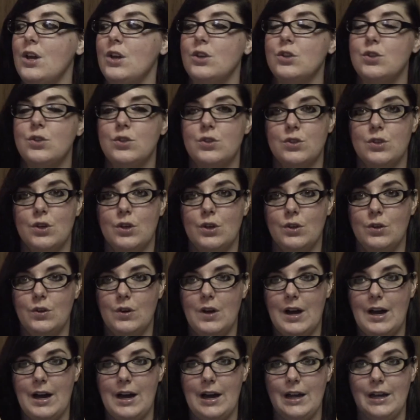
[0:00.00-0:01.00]

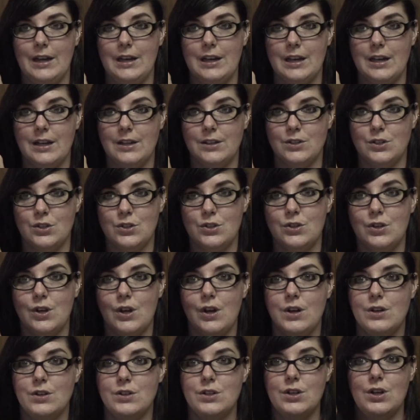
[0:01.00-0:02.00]
so I can
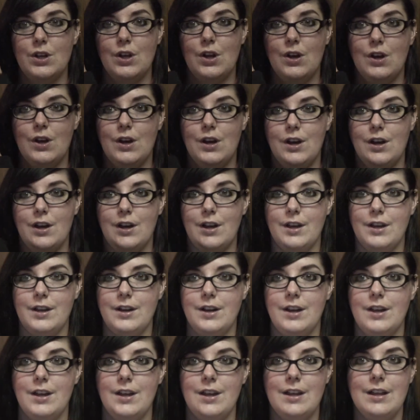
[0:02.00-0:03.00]
start
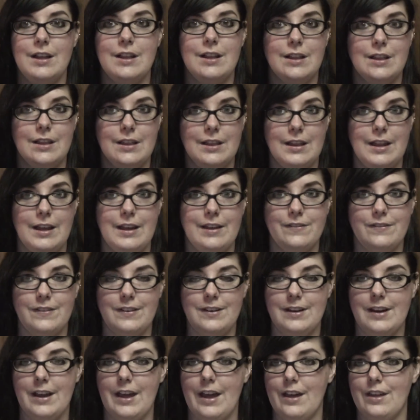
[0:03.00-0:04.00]
on Life
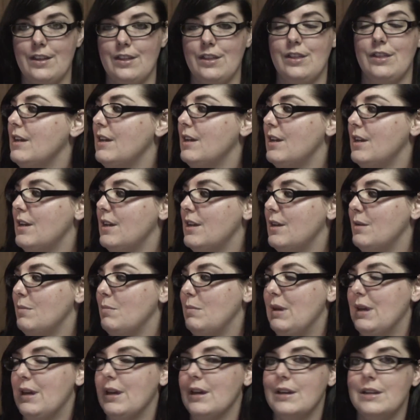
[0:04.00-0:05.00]
and Death,
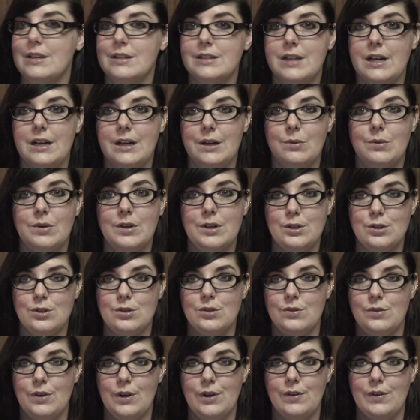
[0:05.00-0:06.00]
because I want
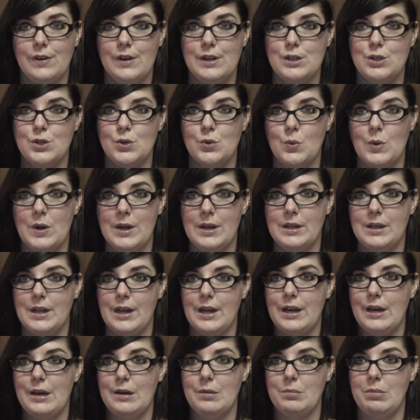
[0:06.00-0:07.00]
to reread
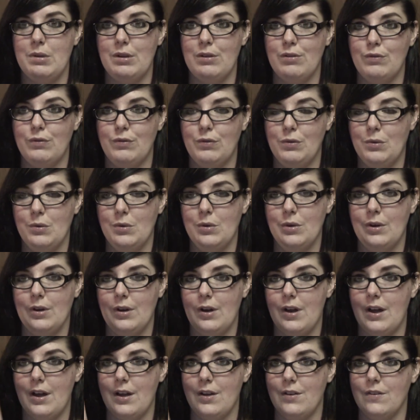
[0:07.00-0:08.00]
Twilight before
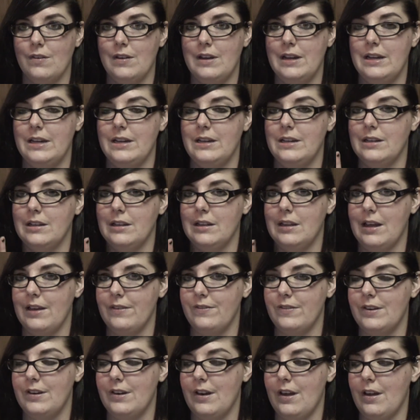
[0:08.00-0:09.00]
I read
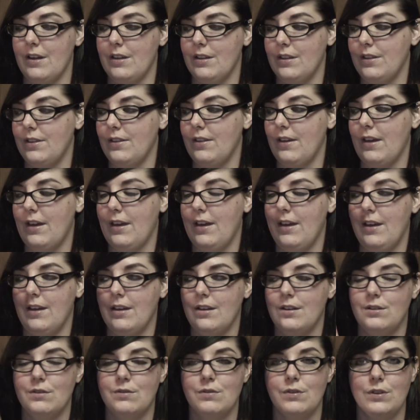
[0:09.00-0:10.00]
Life and Death.
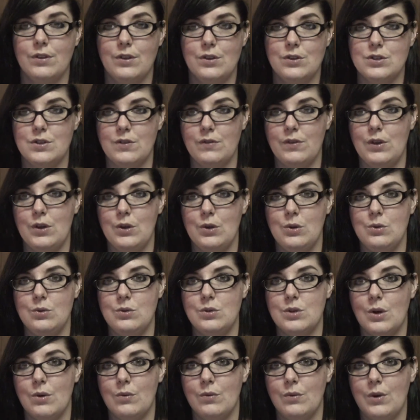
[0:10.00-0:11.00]
And for those of you who
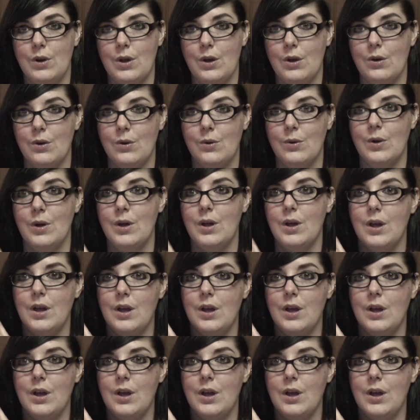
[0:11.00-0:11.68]
don't know,